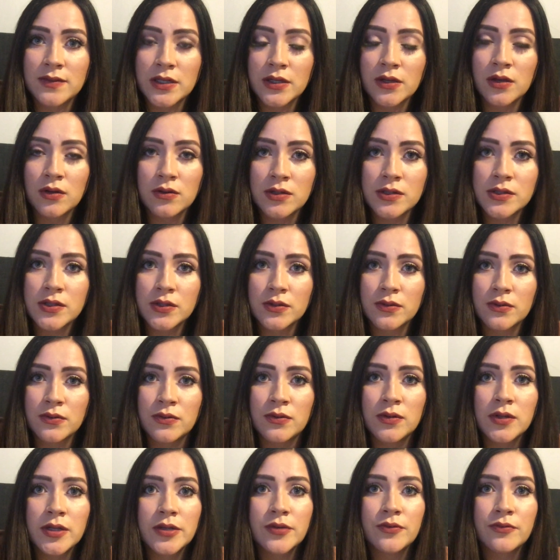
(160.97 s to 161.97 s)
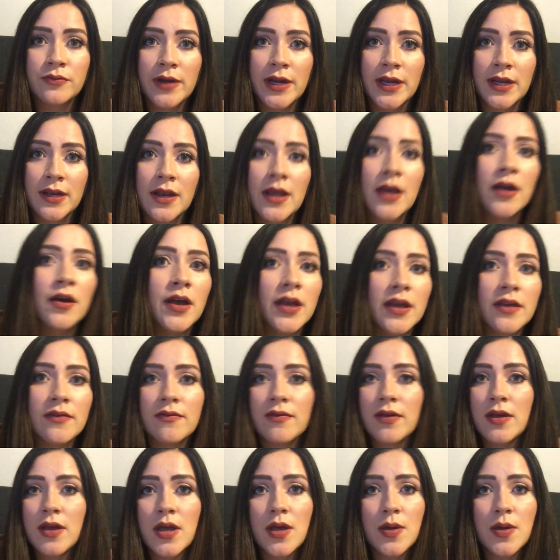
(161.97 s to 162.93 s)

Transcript: to go to school, and right now I've